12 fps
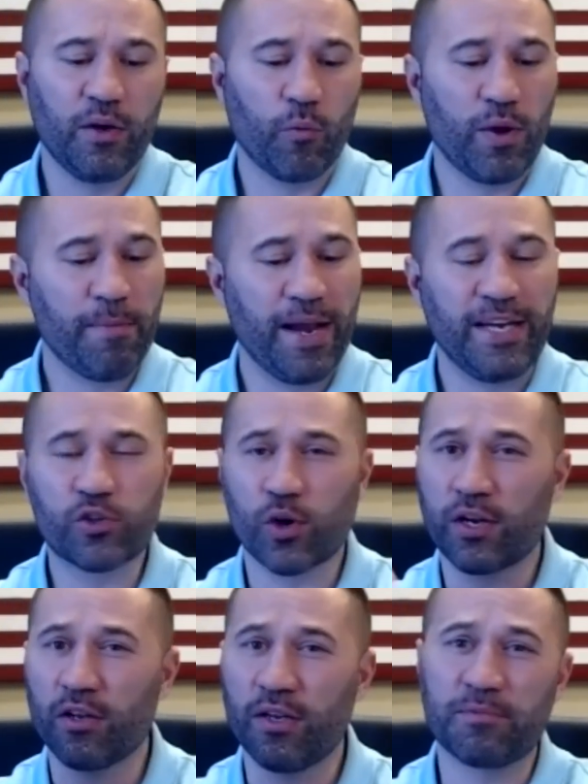We may
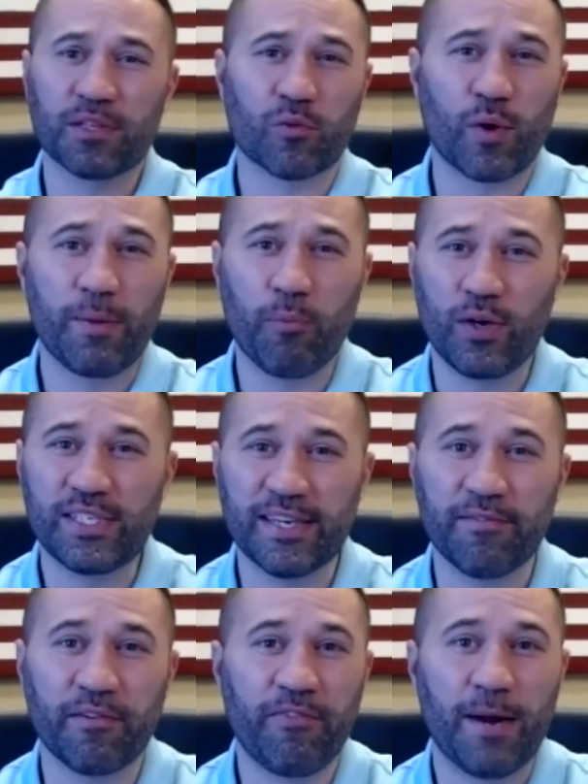trickle up to
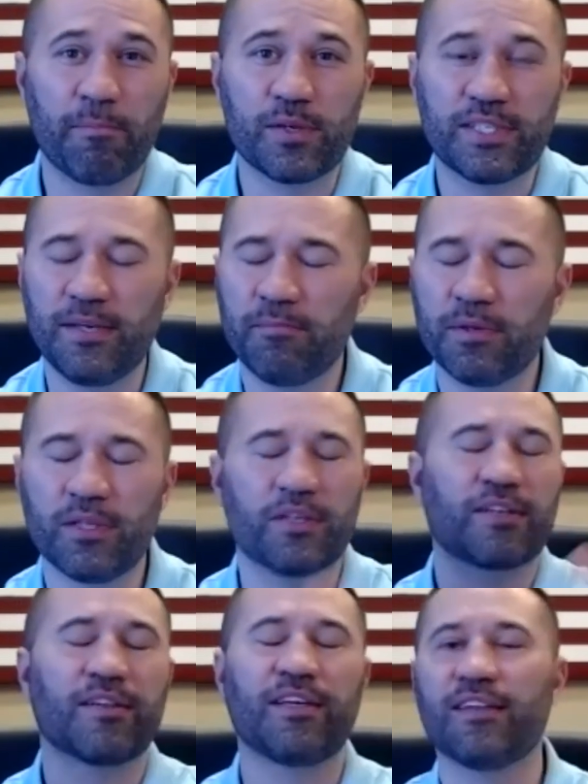3.75%. But
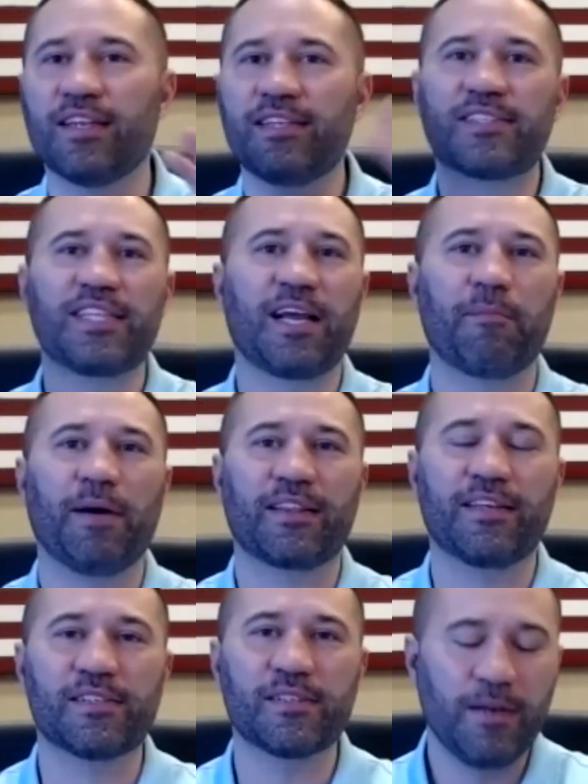look, let's think about
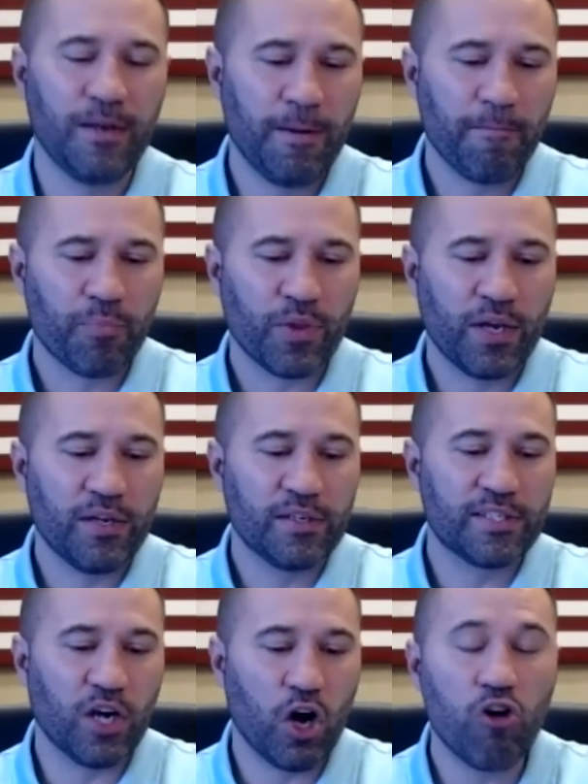this.
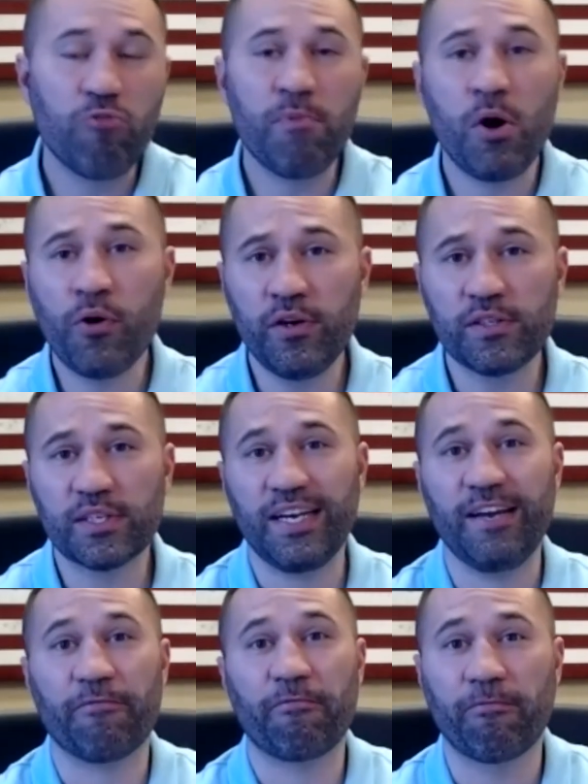To homeowners,
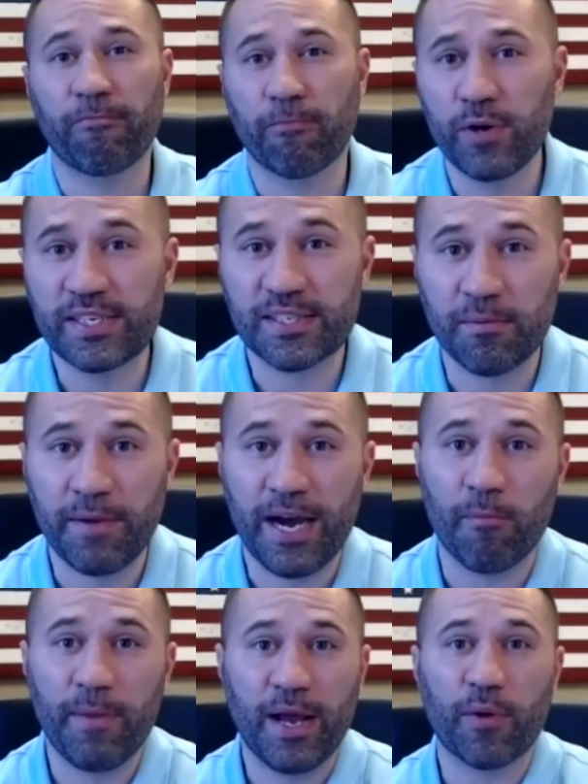it freaks them
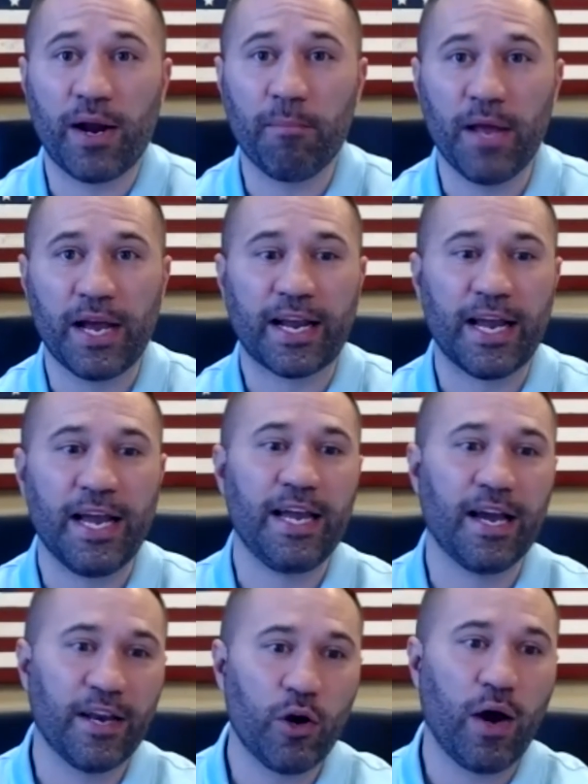out, man. When I'm like, hey,
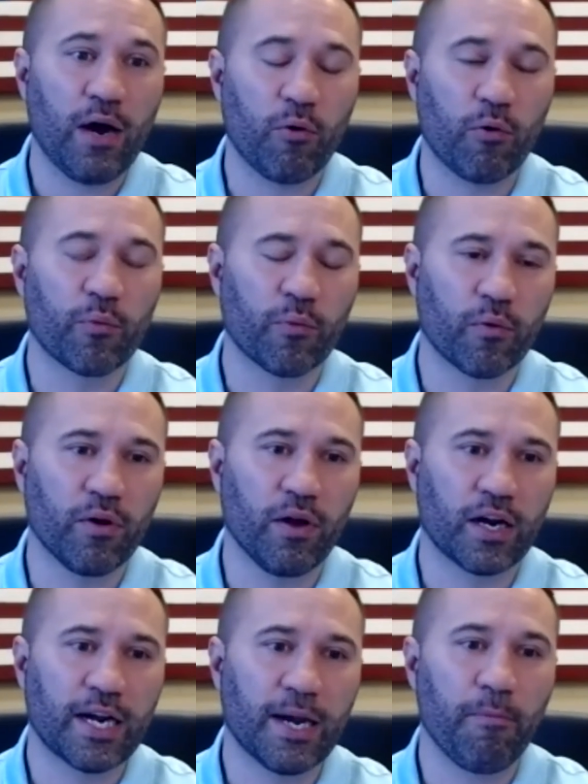I know
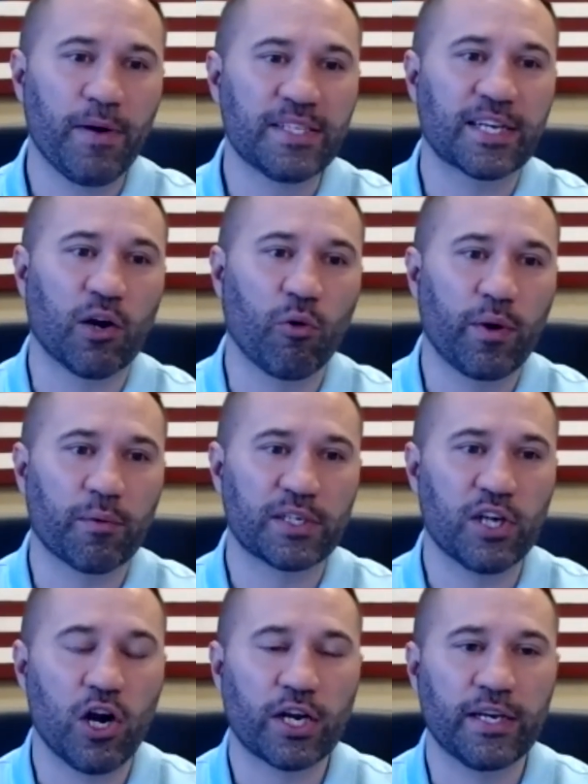a couple months ago we were
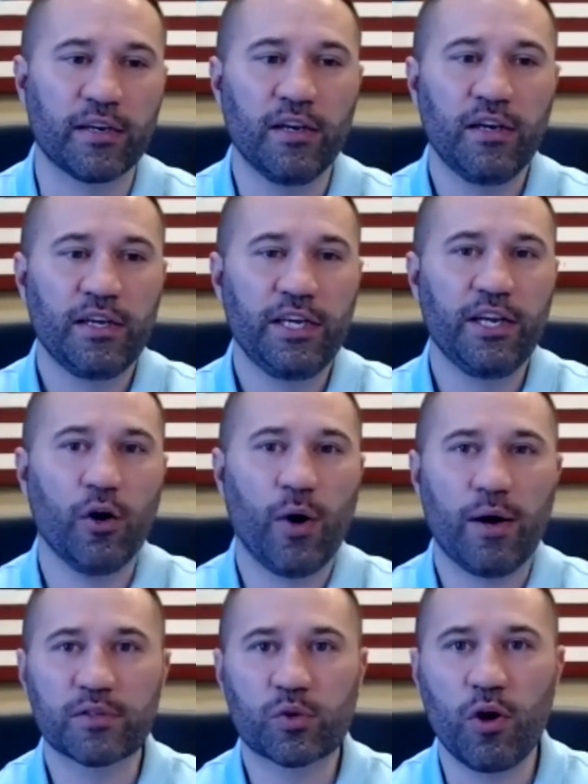talking, I
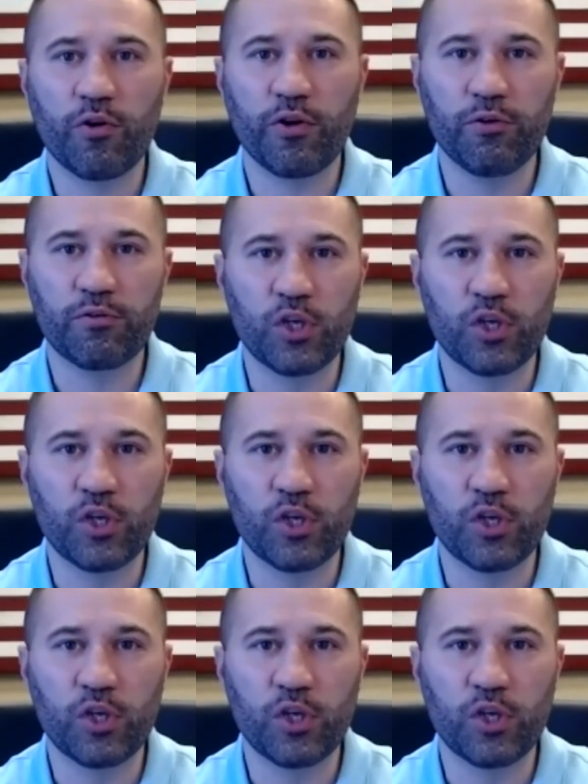was quoting you